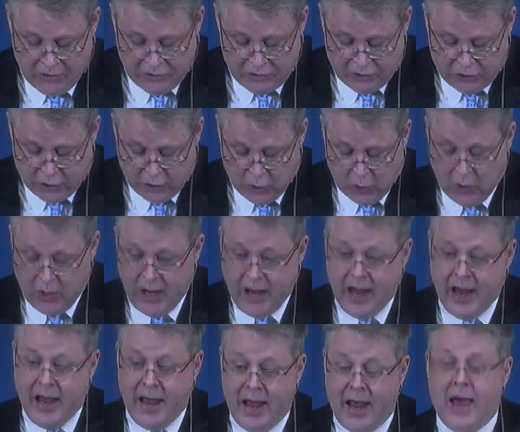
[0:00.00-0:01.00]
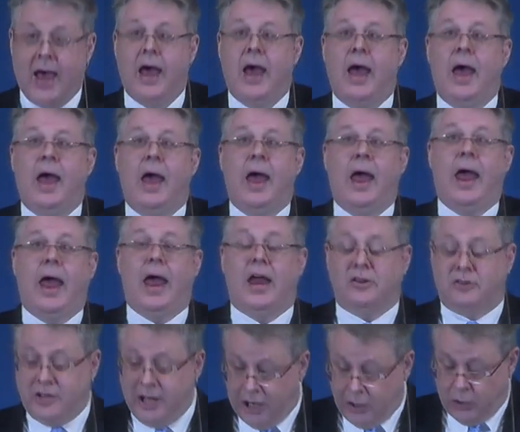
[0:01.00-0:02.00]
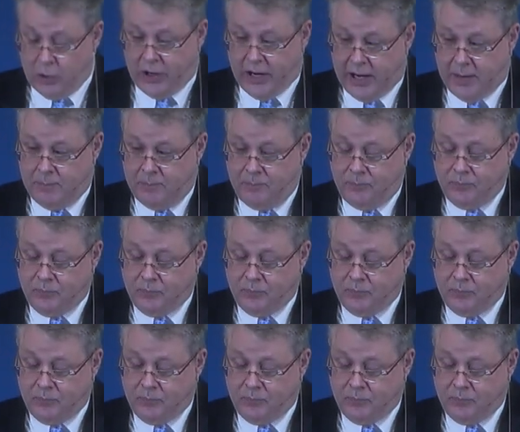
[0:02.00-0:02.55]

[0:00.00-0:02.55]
to antiquity.